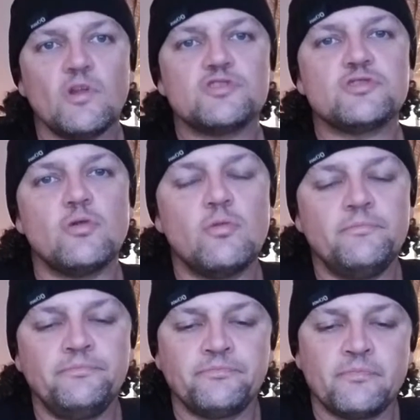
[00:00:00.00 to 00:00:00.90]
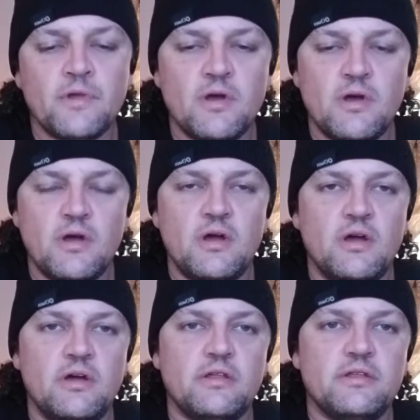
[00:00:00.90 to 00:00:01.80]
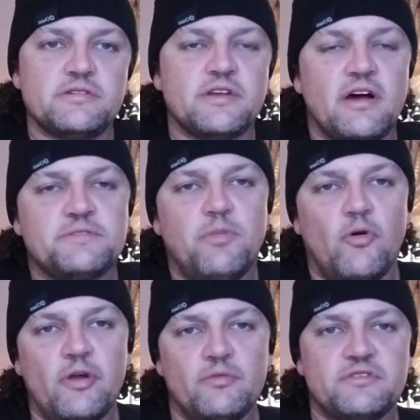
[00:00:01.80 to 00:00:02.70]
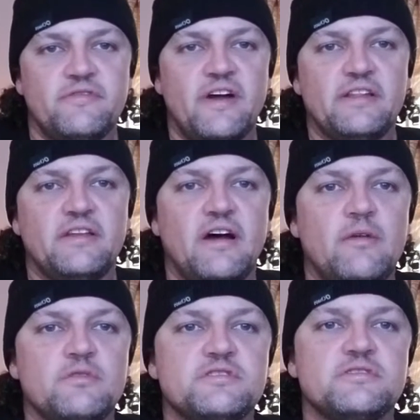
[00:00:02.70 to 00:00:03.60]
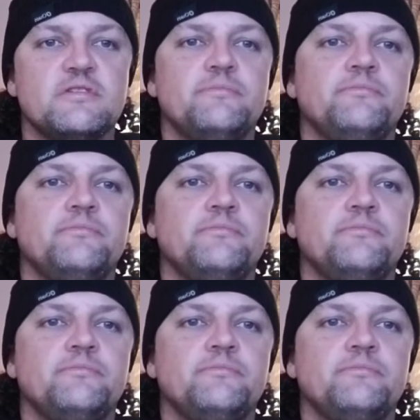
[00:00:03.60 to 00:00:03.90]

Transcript: So this guy's point was the fact that I was